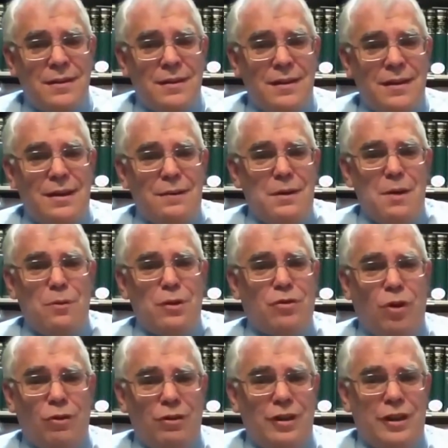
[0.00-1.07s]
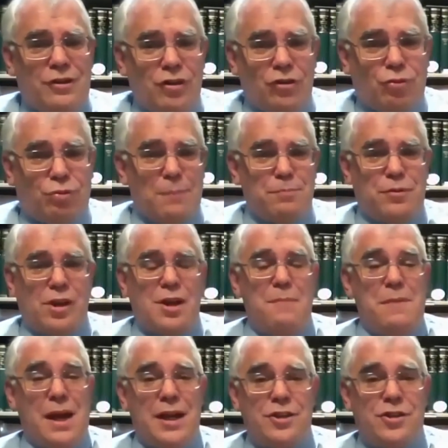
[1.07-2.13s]
It would totally disrupt the
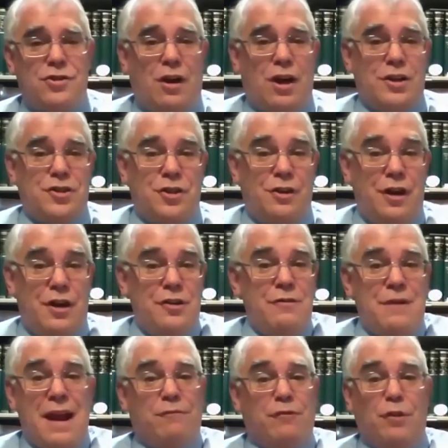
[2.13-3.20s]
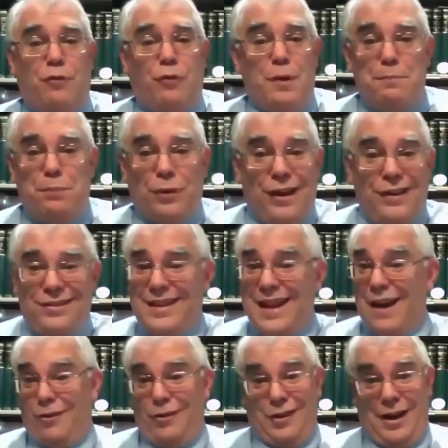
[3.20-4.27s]
command structure, and you'd have to replace
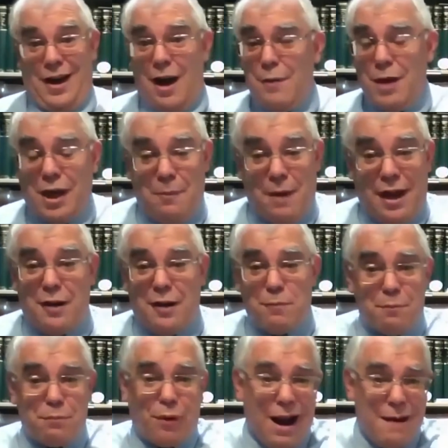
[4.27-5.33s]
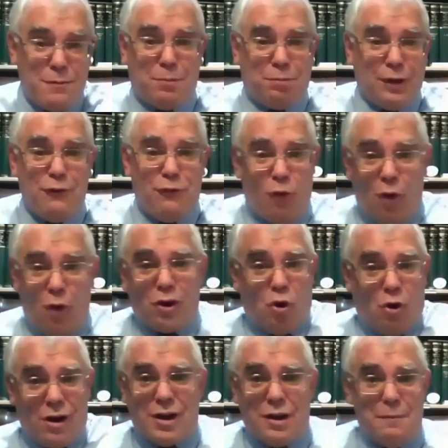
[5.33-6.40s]
not only an Army commander, but probably 4
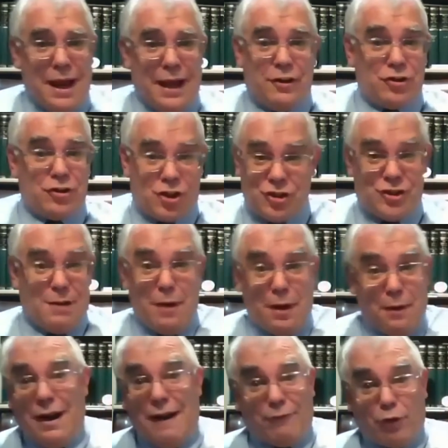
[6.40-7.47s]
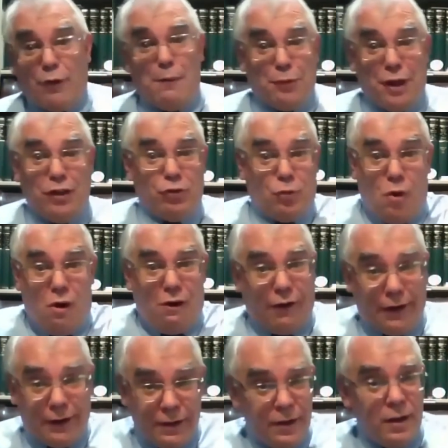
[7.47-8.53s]
Corps commanders, because somebody would have to replace Warren.
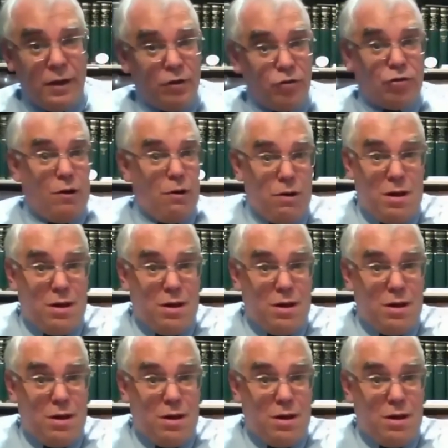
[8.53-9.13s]
So